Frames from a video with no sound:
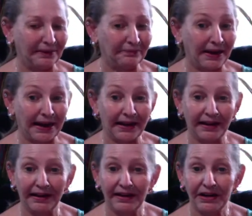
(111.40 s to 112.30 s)
my
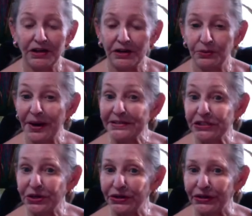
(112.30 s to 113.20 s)
rice
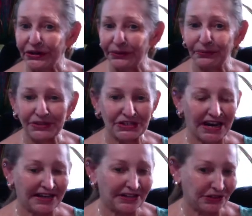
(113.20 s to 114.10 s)
cooker, which
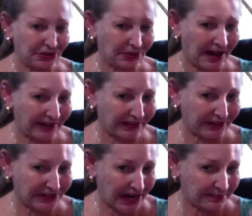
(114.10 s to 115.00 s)
I can do other
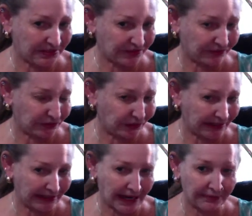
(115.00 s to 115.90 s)
types of food
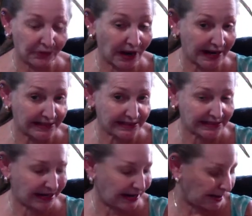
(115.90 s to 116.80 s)
in, not rice,